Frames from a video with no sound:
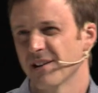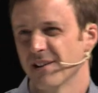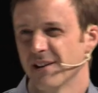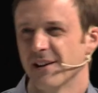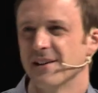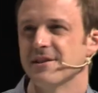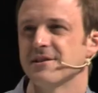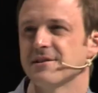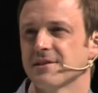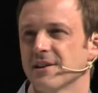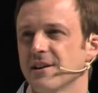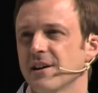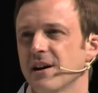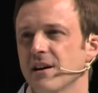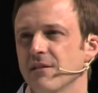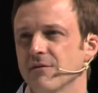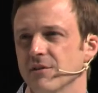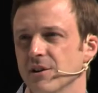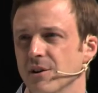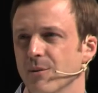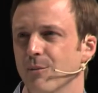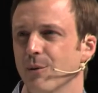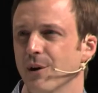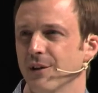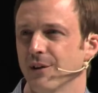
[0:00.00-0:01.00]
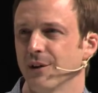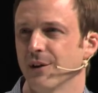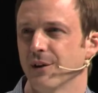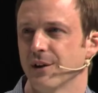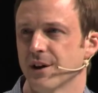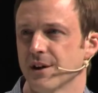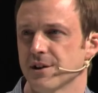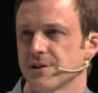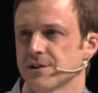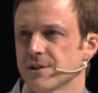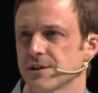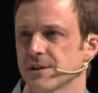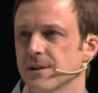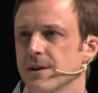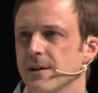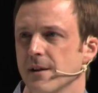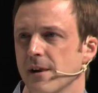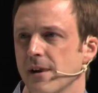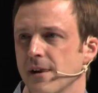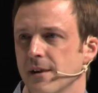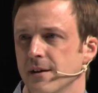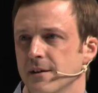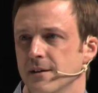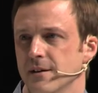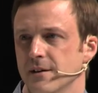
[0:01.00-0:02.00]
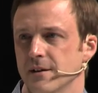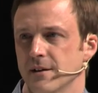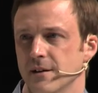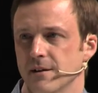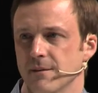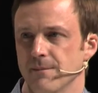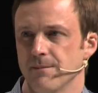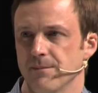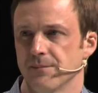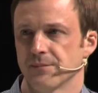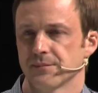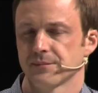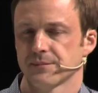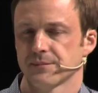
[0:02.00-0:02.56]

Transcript: of nice to have it in one location. Um,